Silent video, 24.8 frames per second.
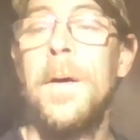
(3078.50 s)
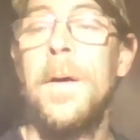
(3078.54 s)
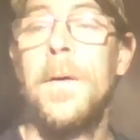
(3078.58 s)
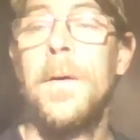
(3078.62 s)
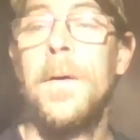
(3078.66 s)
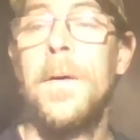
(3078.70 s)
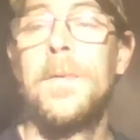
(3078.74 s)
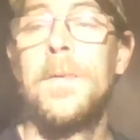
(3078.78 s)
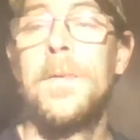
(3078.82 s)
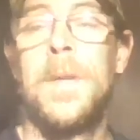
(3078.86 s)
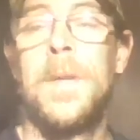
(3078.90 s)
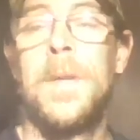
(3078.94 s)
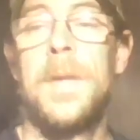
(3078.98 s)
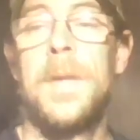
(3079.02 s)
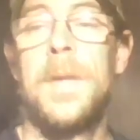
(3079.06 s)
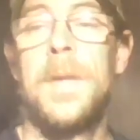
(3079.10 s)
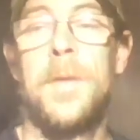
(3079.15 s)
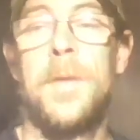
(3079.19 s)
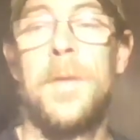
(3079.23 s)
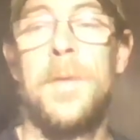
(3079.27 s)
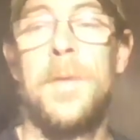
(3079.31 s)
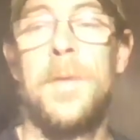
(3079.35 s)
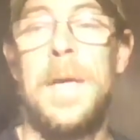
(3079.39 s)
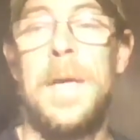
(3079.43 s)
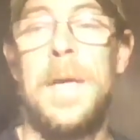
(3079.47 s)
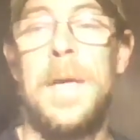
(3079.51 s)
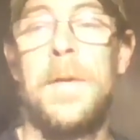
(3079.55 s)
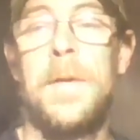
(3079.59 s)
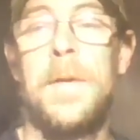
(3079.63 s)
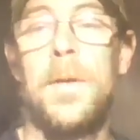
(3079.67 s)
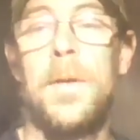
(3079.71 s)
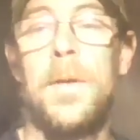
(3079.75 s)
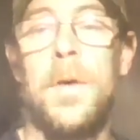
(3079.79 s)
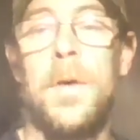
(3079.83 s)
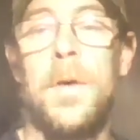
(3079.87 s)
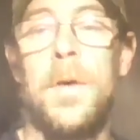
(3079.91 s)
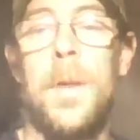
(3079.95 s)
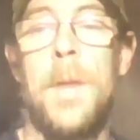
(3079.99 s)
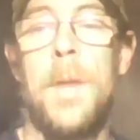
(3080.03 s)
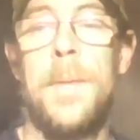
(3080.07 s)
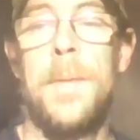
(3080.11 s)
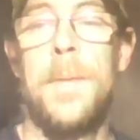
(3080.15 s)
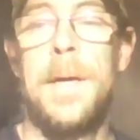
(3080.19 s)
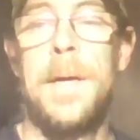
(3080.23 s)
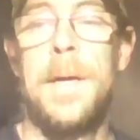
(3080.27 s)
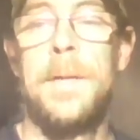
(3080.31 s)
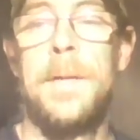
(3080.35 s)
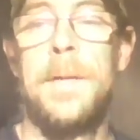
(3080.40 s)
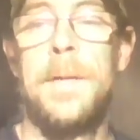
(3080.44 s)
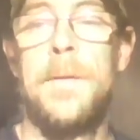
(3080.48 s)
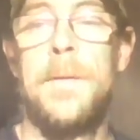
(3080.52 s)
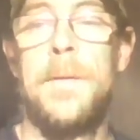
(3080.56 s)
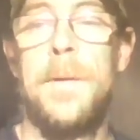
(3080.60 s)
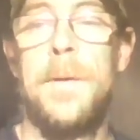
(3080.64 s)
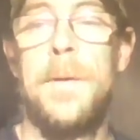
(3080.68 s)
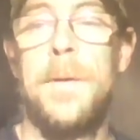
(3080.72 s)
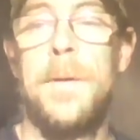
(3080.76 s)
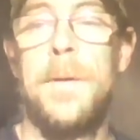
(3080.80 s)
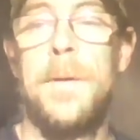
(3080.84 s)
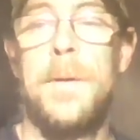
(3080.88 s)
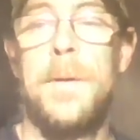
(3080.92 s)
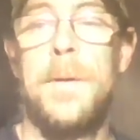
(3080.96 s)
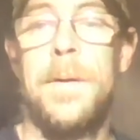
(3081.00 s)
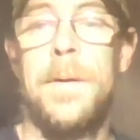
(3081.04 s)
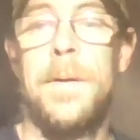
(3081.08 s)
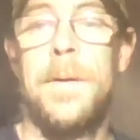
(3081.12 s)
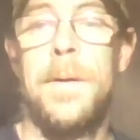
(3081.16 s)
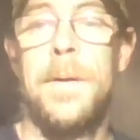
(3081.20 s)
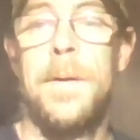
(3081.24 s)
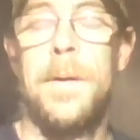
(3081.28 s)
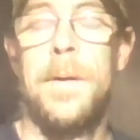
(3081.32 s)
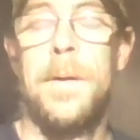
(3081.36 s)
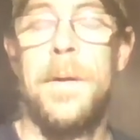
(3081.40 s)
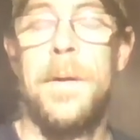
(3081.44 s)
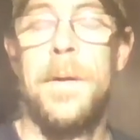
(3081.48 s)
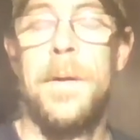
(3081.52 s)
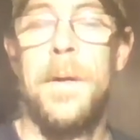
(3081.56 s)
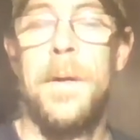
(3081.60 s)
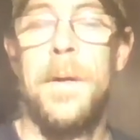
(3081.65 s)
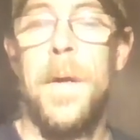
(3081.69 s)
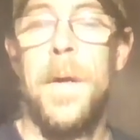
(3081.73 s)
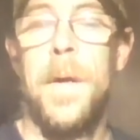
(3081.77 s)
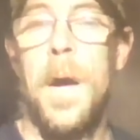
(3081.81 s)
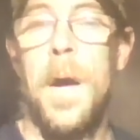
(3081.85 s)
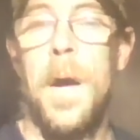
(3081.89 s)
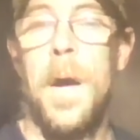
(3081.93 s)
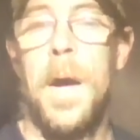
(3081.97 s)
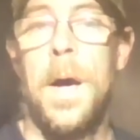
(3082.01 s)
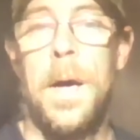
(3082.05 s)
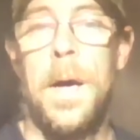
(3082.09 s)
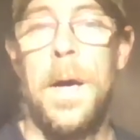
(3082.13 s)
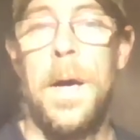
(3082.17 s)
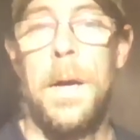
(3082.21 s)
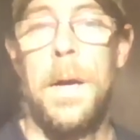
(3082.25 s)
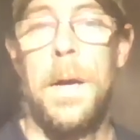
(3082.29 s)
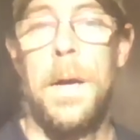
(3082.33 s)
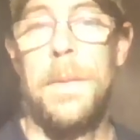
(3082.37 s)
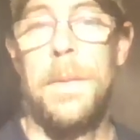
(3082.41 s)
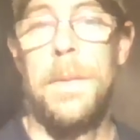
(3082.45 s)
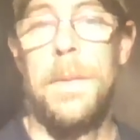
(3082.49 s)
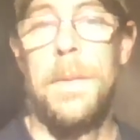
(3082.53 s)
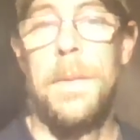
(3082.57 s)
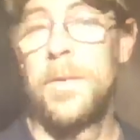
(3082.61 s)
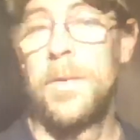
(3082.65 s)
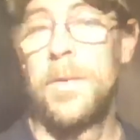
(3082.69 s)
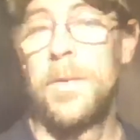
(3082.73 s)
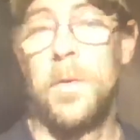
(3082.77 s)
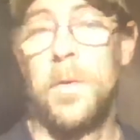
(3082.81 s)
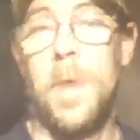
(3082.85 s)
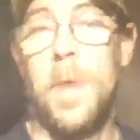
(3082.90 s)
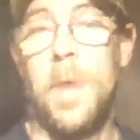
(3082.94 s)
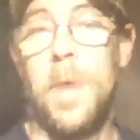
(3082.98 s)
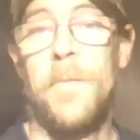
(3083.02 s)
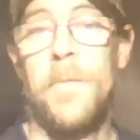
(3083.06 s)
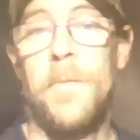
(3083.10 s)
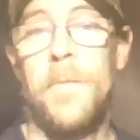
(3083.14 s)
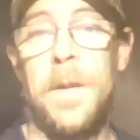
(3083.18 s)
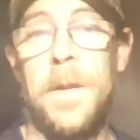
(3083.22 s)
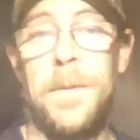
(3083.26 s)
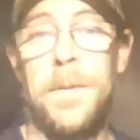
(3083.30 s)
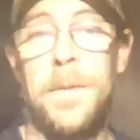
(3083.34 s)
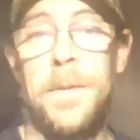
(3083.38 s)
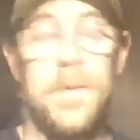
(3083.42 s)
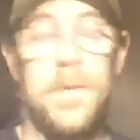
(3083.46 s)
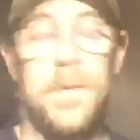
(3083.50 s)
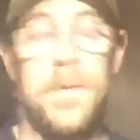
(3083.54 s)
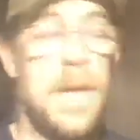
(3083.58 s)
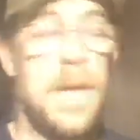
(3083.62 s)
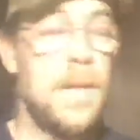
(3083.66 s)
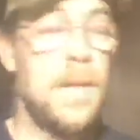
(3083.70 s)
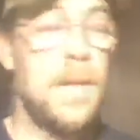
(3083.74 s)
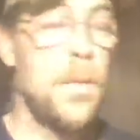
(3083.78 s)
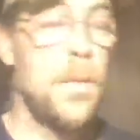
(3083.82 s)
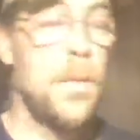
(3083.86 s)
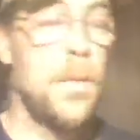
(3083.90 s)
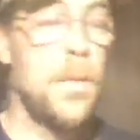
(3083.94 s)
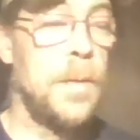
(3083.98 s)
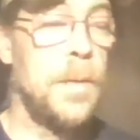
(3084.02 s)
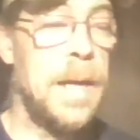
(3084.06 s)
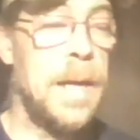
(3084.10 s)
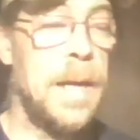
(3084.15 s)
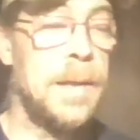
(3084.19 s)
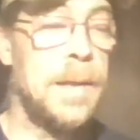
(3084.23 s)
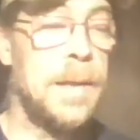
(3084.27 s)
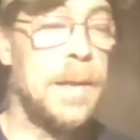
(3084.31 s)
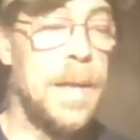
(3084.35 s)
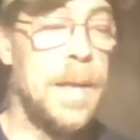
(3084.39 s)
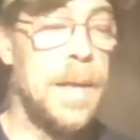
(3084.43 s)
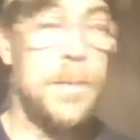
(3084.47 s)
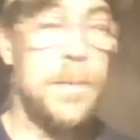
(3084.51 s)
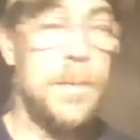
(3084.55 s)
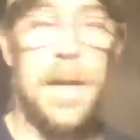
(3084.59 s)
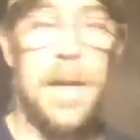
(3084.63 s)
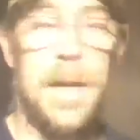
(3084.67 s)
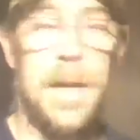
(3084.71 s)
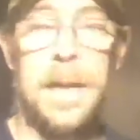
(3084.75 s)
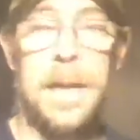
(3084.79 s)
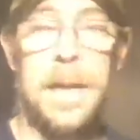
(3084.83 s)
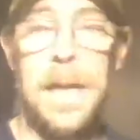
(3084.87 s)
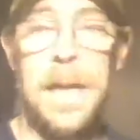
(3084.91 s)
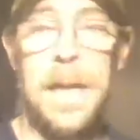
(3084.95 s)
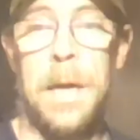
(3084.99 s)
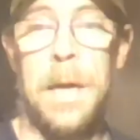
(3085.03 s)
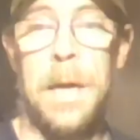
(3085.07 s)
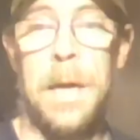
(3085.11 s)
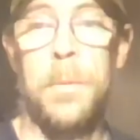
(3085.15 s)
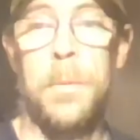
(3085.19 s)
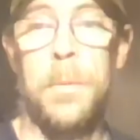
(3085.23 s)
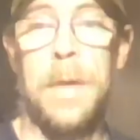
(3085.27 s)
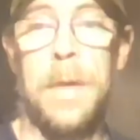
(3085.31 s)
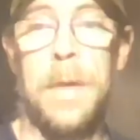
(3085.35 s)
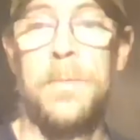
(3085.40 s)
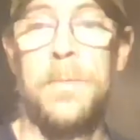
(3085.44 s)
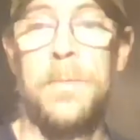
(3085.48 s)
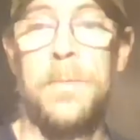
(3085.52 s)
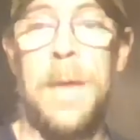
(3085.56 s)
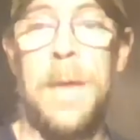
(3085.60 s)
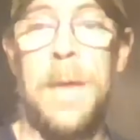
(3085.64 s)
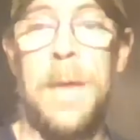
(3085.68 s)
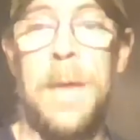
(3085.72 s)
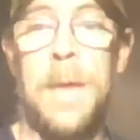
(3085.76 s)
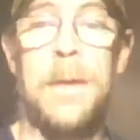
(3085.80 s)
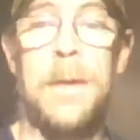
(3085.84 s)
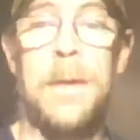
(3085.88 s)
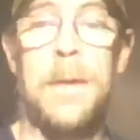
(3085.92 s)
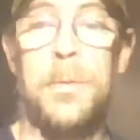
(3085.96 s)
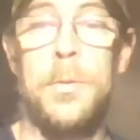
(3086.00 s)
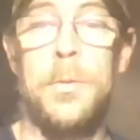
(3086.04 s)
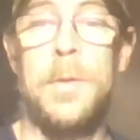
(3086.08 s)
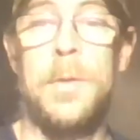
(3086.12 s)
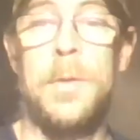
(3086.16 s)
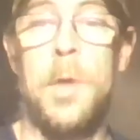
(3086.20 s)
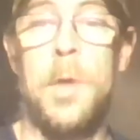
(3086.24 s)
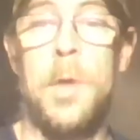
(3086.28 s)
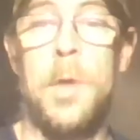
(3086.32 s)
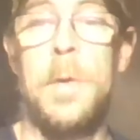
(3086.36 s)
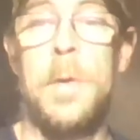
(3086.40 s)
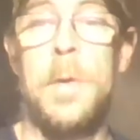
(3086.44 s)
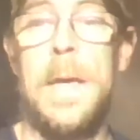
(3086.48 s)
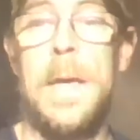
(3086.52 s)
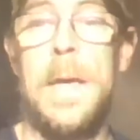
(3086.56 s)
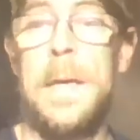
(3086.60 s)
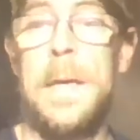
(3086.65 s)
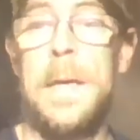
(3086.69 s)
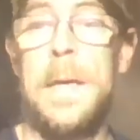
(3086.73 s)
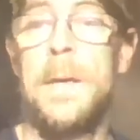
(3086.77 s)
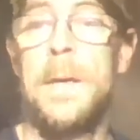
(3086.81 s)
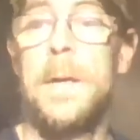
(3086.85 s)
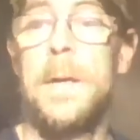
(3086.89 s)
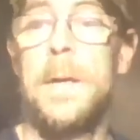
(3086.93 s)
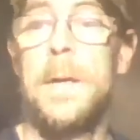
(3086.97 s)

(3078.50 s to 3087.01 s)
Let's see, I'm not too keen on the copperheads. If it's a non-venomous snake, though, 9 times out of 10, I'll actually relocate it.